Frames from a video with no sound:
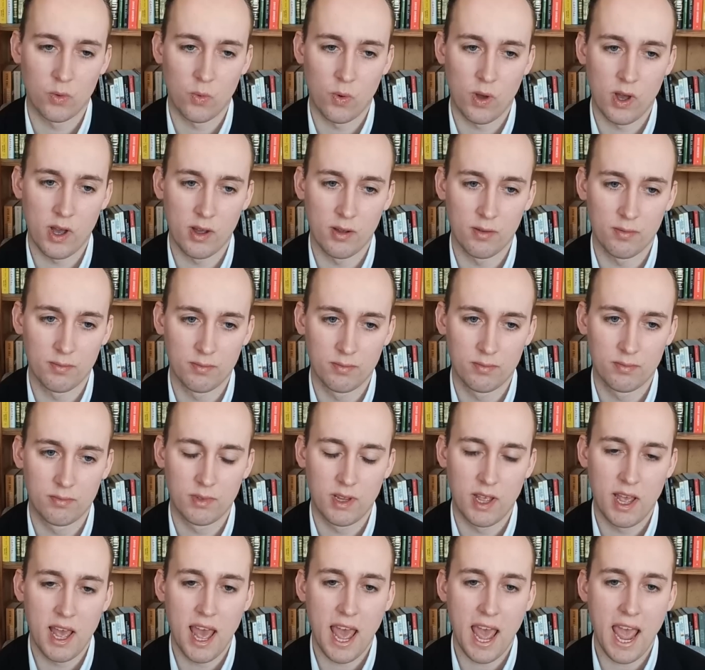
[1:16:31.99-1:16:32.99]
Wow,
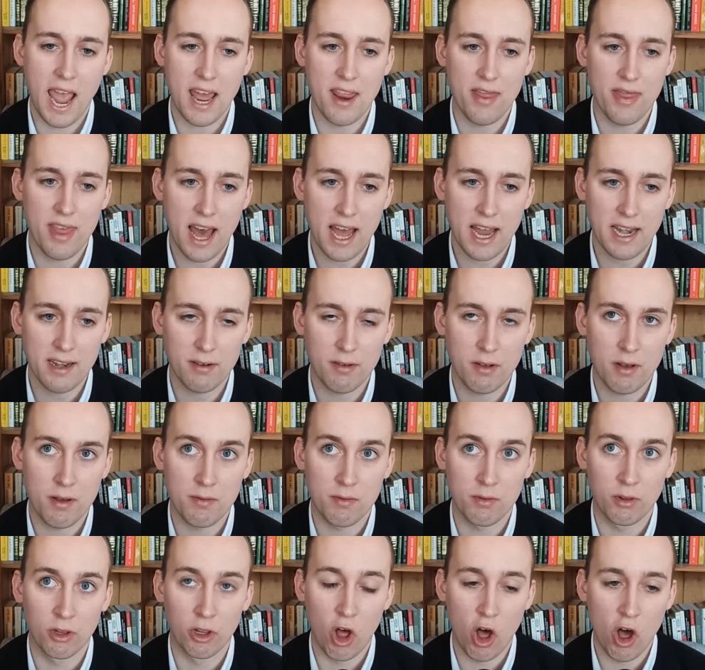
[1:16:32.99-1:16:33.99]
and that
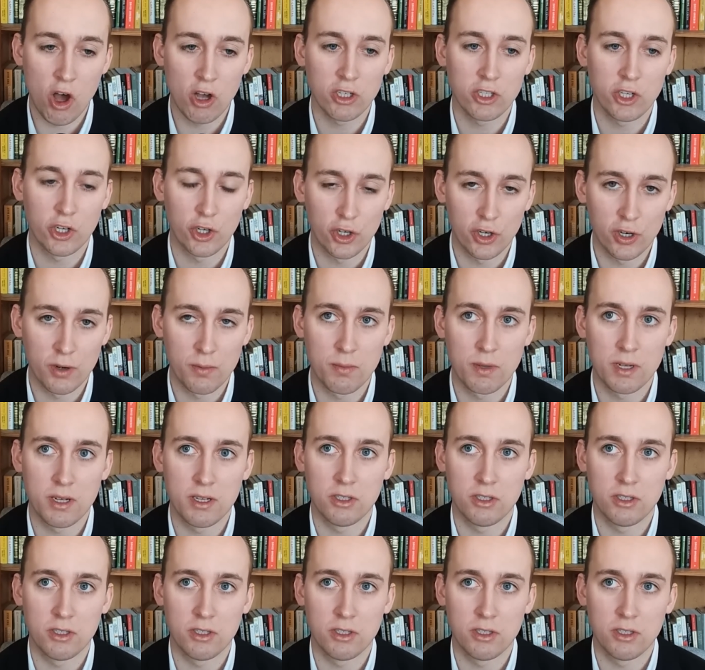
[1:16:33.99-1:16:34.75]
long-term